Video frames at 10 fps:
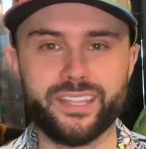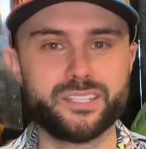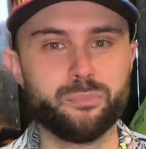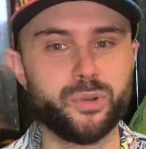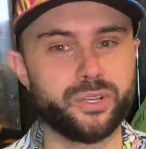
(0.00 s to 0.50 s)
It's
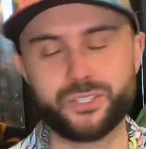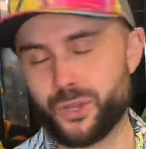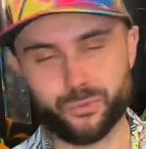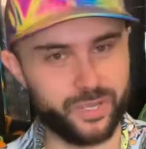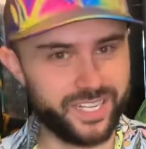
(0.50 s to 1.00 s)
a book.
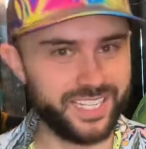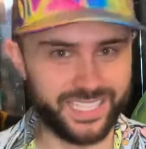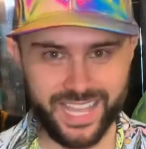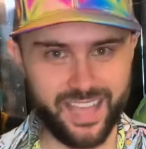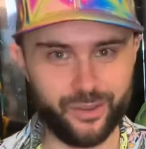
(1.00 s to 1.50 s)
Don't read it
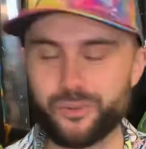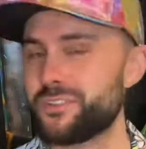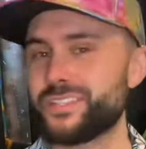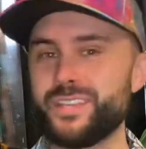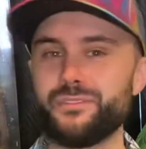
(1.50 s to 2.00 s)
aloud or
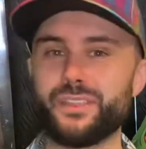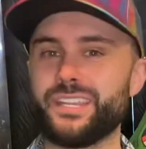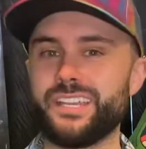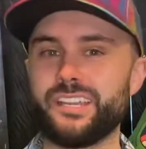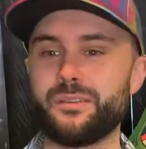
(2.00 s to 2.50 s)
else the evil
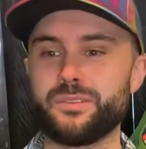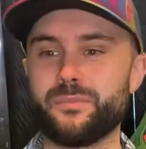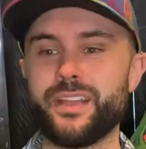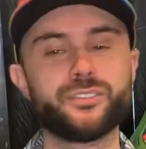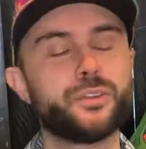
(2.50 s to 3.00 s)
thing comes
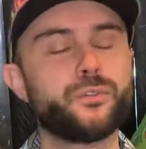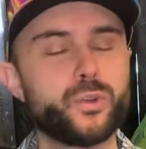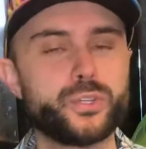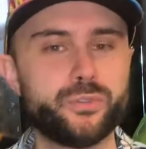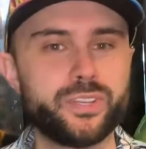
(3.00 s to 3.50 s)
about. So of
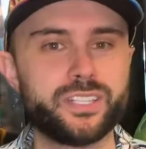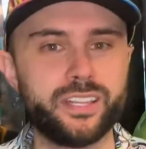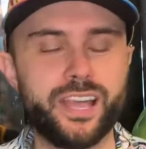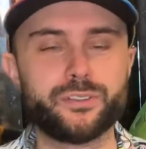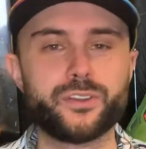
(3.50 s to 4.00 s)
course she reads it
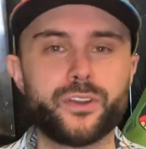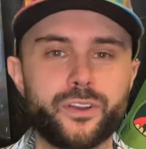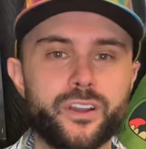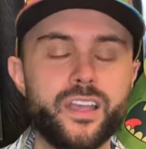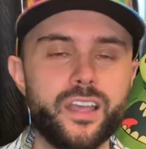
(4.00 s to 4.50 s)
aloud to
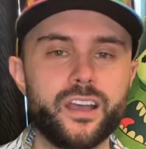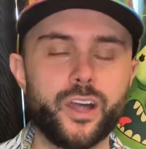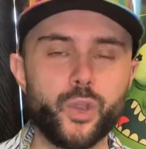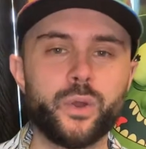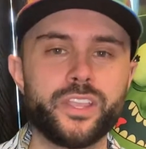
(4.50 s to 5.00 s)
her
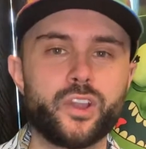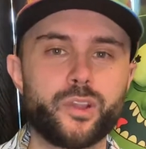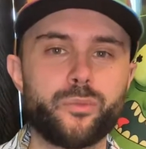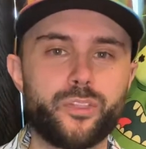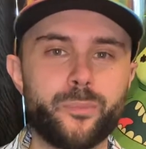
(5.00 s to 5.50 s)
annoying
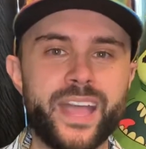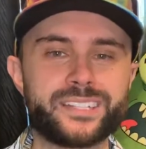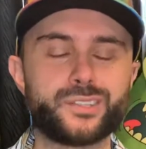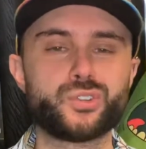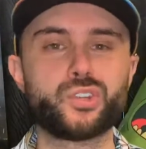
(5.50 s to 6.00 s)
younger brother
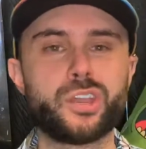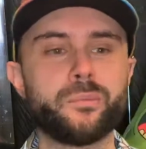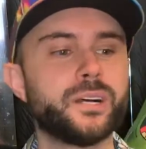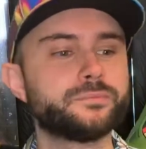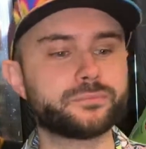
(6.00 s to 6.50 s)
Max to shut
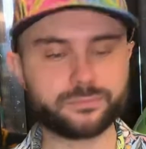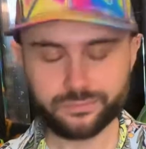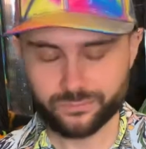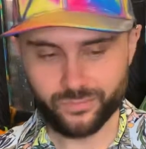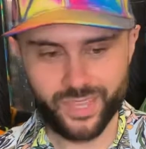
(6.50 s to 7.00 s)
him up.
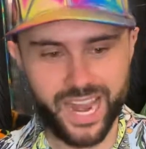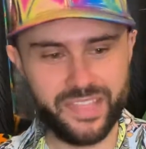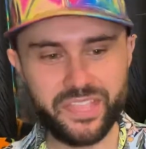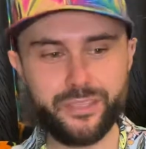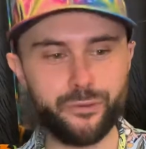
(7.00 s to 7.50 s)

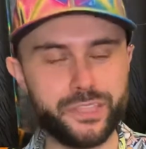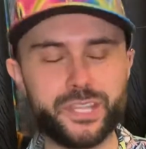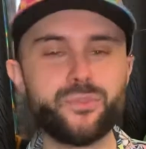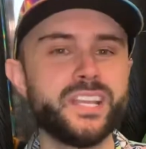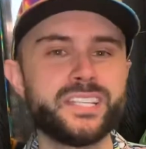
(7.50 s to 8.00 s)
And the evil
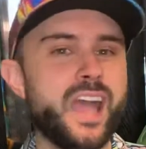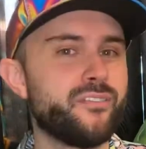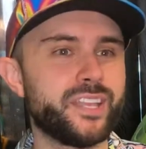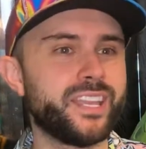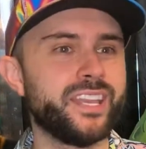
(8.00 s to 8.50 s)
thing wreaks
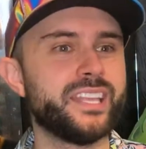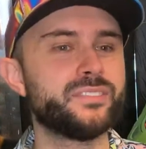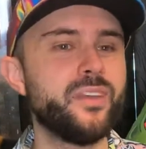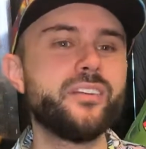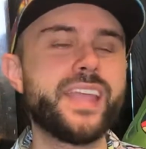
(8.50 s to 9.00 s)
havoc, and it's
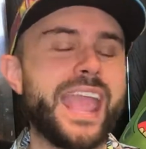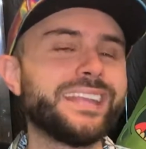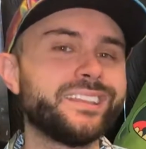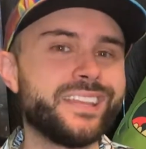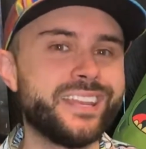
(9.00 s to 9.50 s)
very
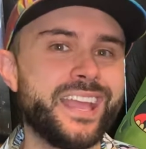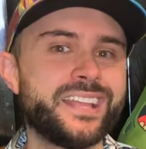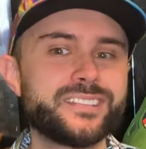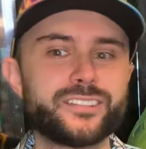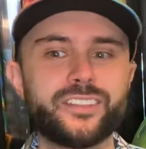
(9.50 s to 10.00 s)

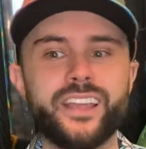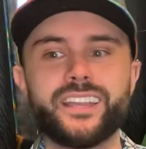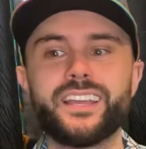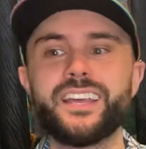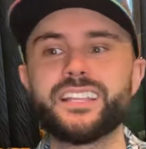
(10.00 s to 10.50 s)
alien-esque,
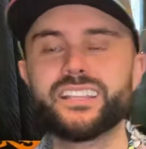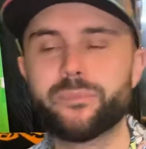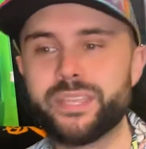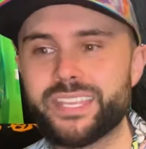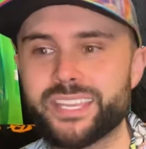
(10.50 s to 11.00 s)
like,
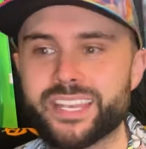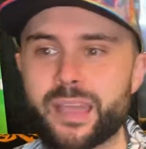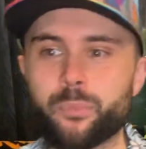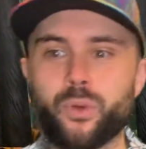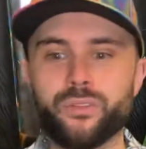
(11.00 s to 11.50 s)
let me
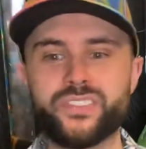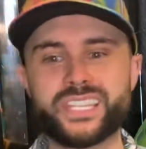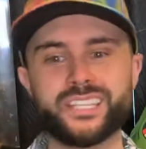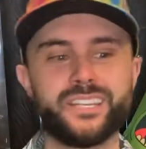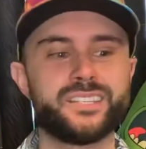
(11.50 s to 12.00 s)
kidnap all
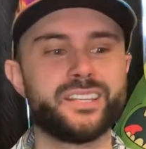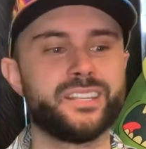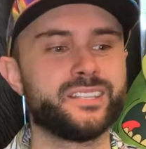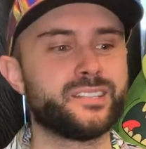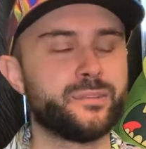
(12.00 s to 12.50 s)
these
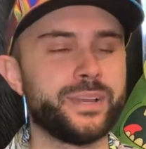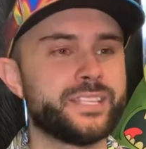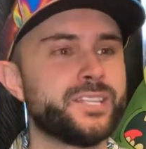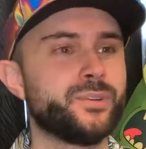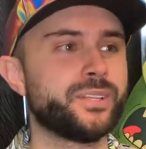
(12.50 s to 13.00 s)
citizens to my
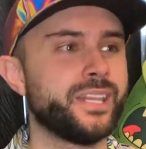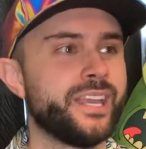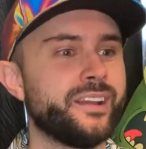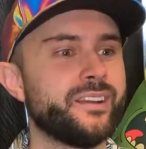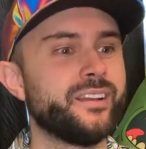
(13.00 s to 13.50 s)
secret
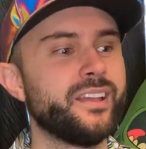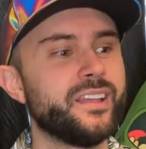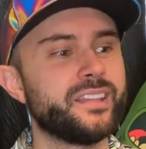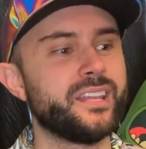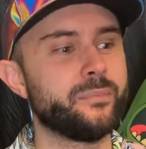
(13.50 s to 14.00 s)
lair,
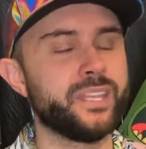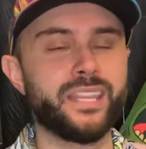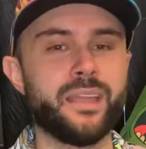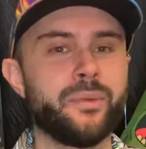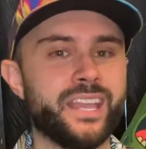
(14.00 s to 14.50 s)
let me
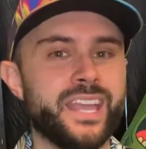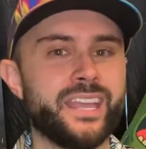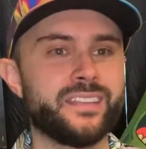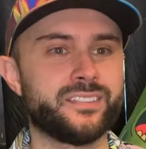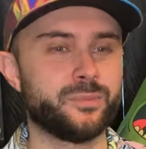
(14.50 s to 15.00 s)
lay my
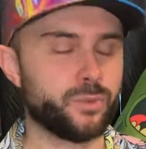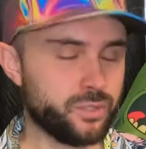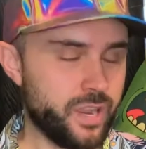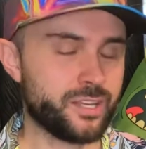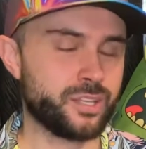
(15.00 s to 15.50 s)
eggs, which
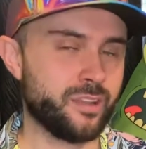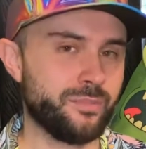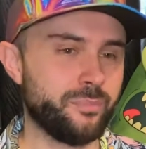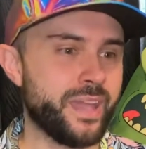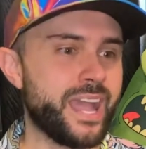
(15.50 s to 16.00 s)
are actually on
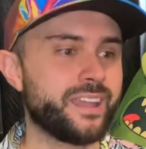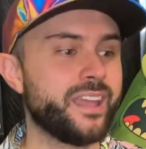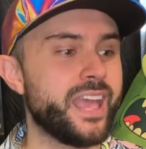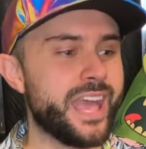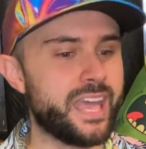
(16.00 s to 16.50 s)
my back,
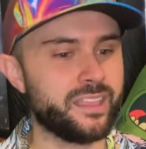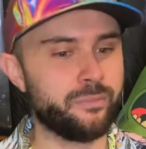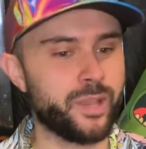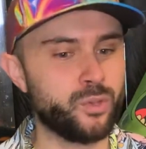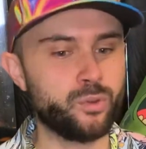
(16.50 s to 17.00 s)
and
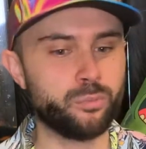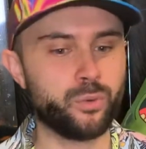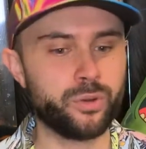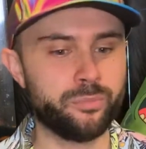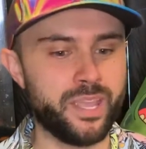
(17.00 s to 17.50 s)
let my
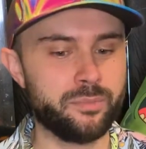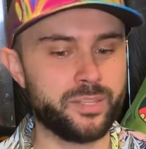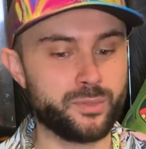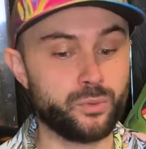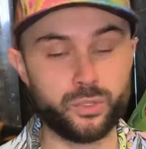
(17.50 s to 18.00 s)
newborn
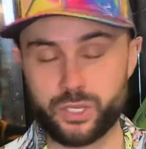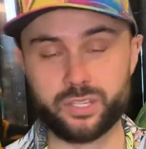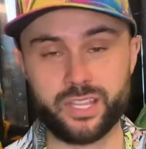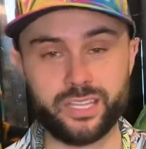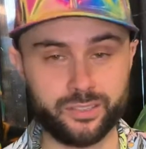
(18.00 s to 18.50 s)
babies, who look
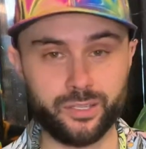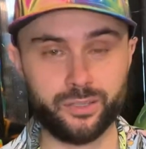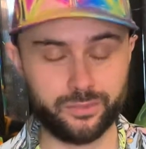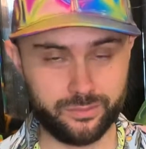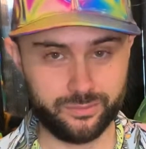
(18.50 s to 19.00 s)
just like
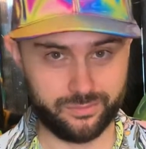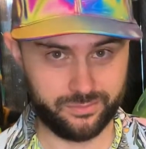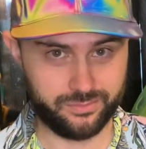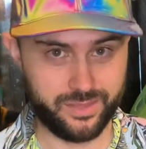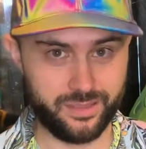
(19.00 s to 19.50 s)
little
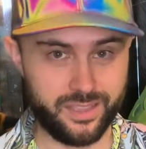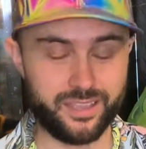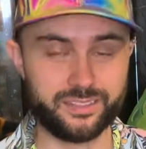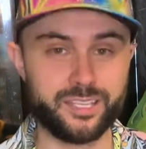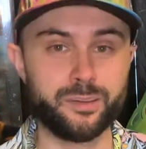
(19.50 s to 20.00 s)

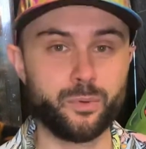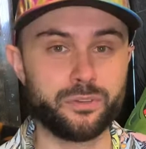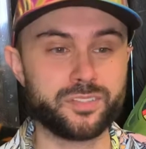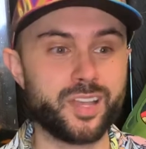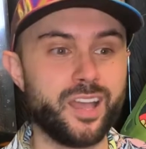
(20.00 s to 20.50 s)

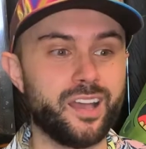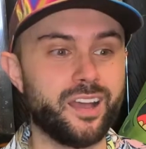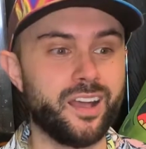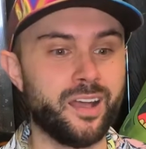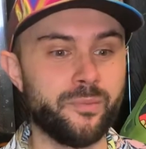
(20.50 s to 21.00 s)
xenomorphs,
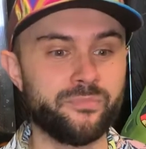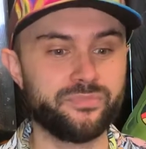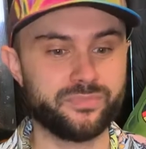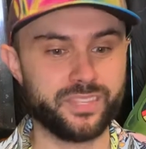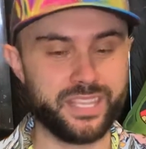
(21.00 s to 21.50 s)

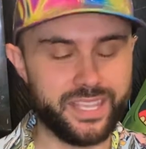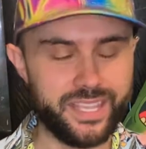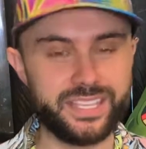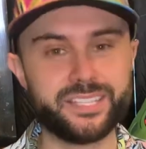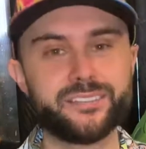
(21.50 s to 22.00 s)

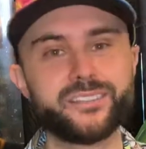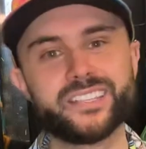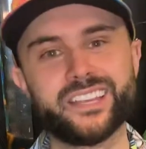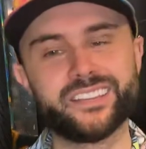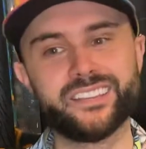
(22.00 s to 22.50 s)
eat
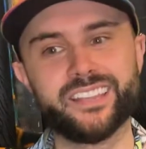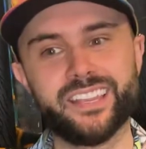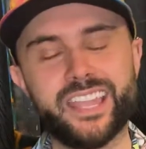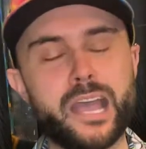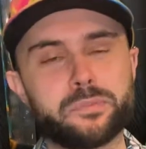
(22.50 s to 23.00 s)
said
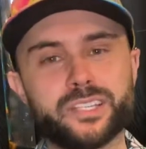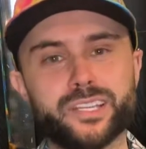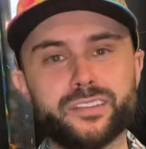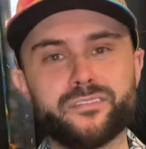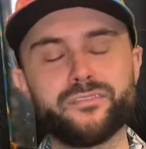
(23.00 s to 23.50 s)

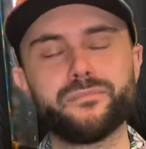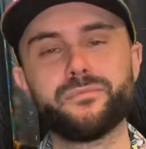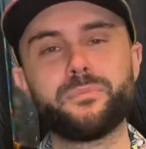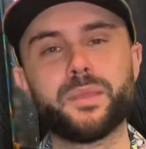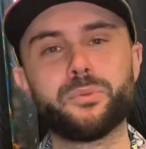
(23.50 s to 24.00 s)
encapsulated
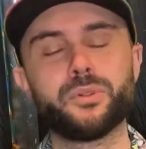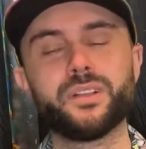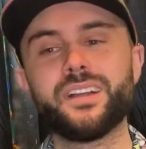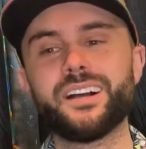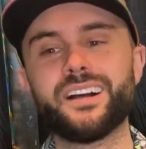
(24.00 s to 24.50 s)
people.
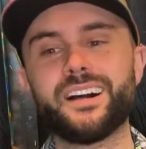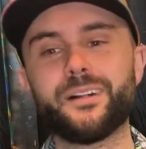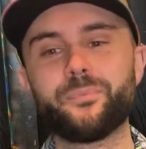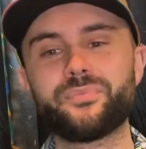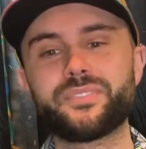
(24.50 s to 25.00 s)

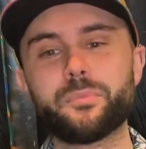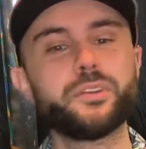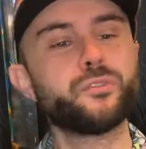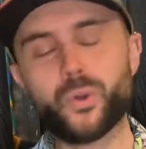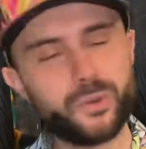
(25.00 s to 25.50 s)
But
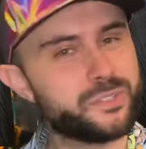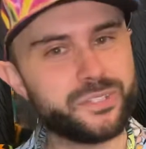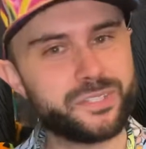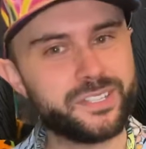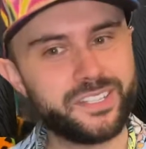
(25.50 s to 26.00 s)
of
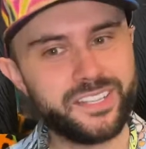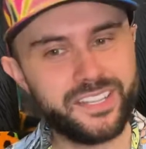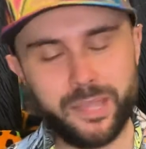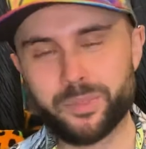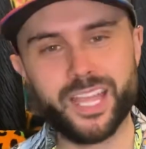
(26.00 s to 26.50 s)
course,
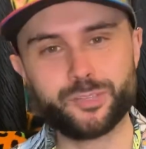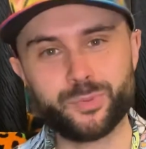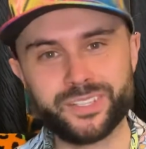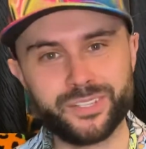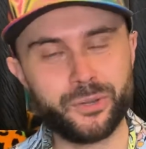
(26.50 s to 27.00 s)
Emily
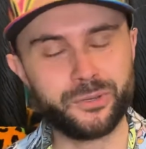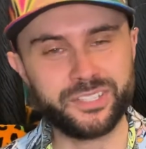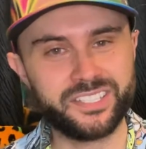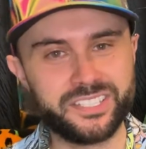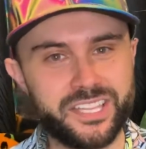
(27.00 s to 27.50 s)
Osment and Cody
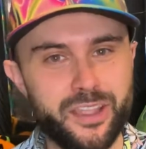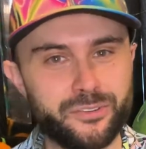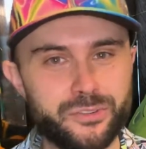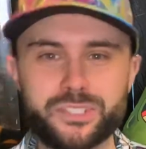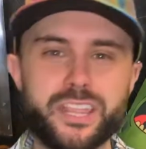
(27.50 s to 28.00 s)
Lindley's
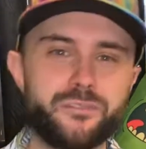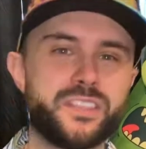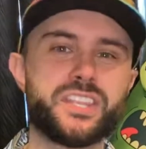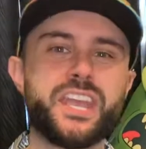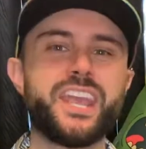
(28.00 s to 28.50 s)
character save
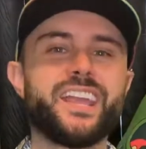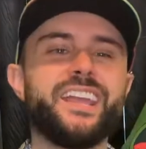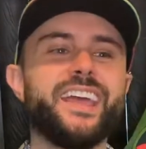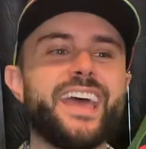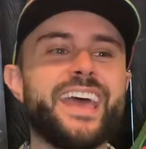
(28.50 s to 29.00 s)
the day,
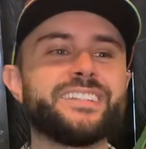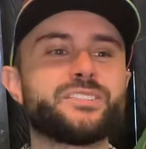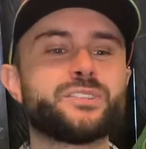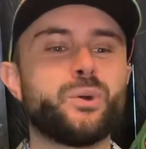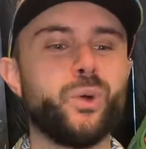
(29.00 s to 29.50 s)
and
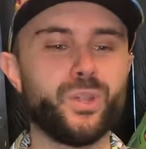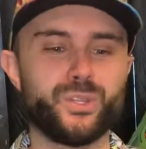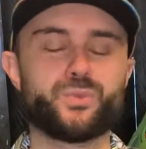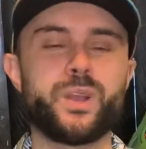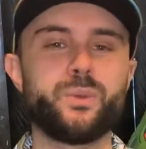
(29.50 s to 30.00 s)
so all
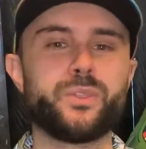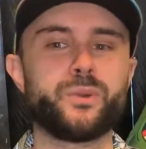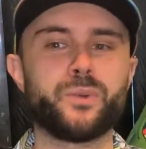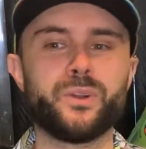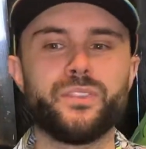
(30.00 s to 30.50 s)
is right with
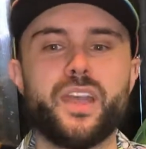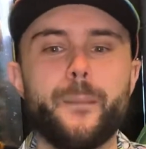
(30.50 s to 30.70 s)
the world.